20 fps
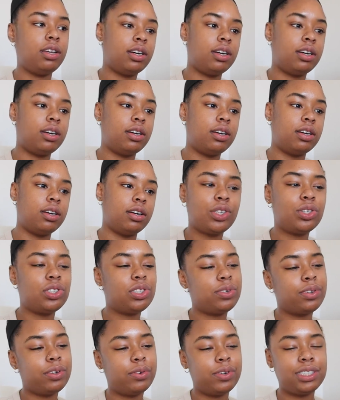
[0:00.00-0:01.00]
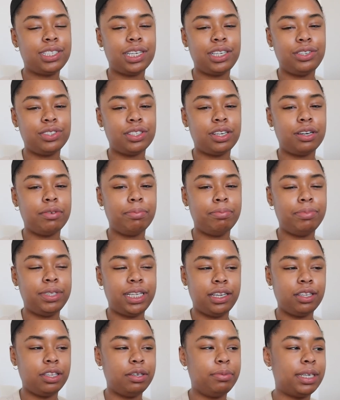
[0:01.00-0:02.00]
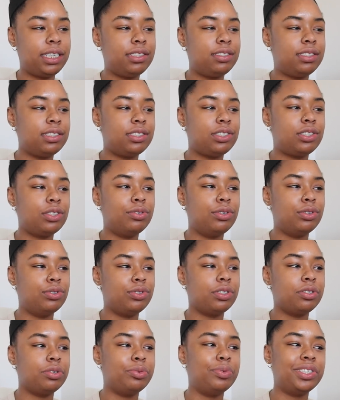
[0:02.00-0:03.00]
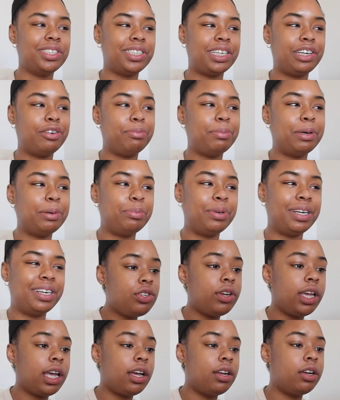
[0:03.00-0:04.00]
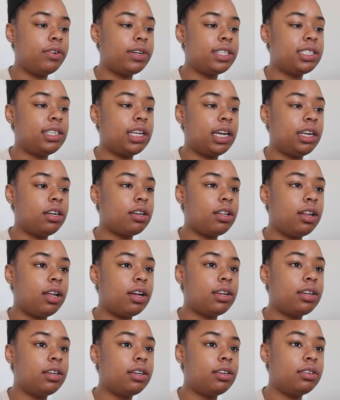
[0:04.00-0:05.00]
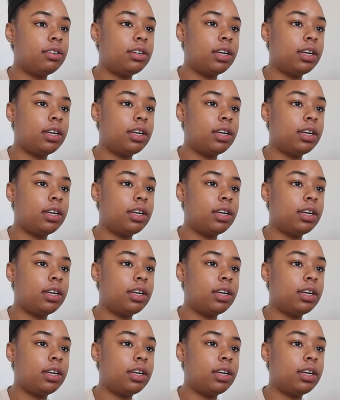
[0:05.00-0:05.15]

Uh, those are the ones I use on a daily basis. So those are the ones I remember. So yeah, now it's nine o'clock.